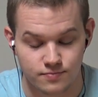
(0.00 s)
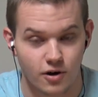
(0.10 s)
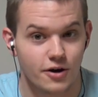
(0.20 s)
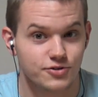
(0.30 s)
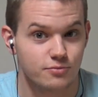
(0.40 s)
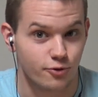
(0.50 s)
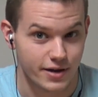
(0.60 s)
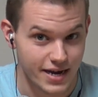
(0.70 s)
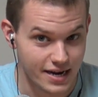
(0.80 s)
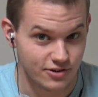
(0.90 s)
Also, more
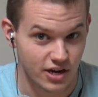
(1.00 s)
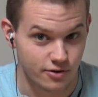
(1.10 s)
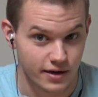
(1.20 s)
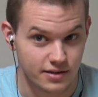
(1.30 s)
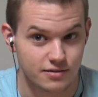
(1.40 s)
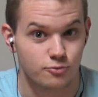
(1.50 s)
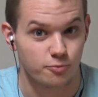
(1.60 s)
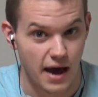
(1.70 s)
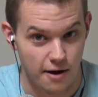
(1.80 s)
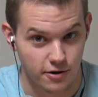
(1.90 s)
heat it generates, more
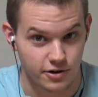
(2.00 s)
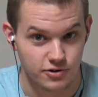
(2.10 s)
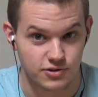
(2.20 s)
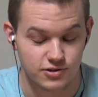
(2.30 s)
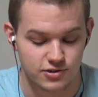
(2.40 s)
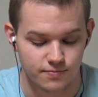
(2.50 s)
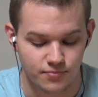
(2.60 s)
power it uses.